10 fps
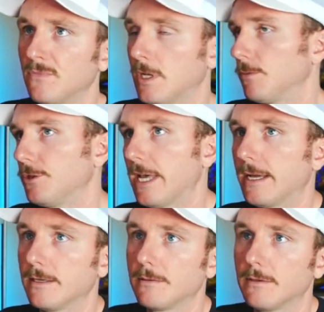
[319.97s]
And we'll do
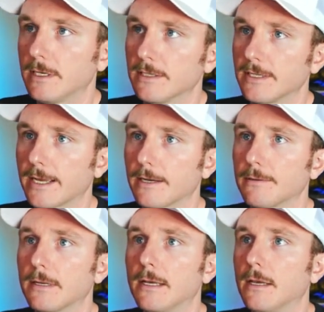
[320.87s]
that in a second.
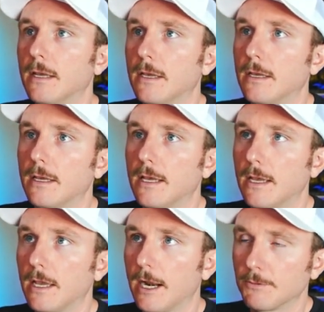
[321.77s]

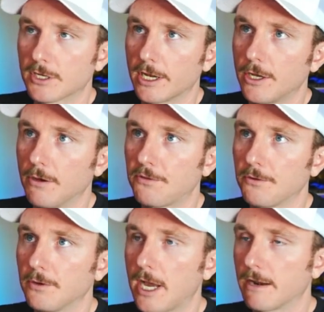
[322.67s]
And I'm just going to go
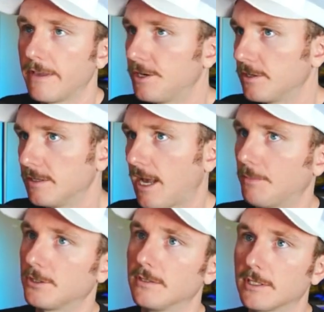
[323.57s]
through kind of each of these
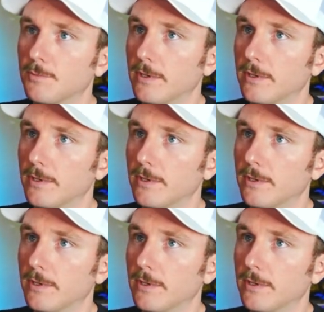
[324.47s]
options